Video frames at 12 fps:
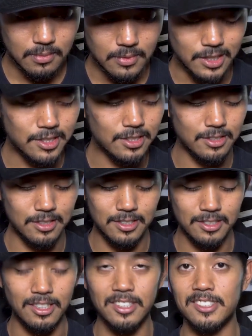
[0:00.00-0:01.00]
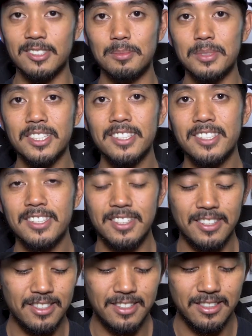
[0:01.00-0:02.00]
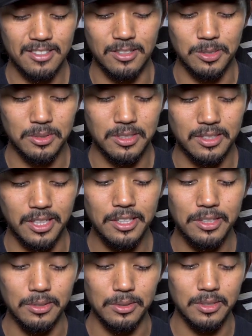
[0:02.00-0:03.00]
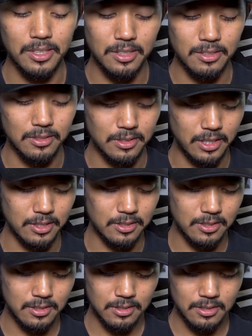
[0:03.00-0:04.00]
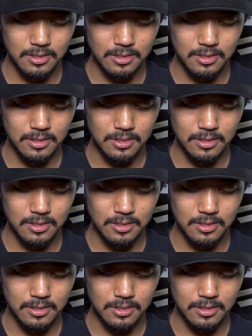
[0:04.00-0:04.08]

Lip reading: this is awesome. So thank you guys.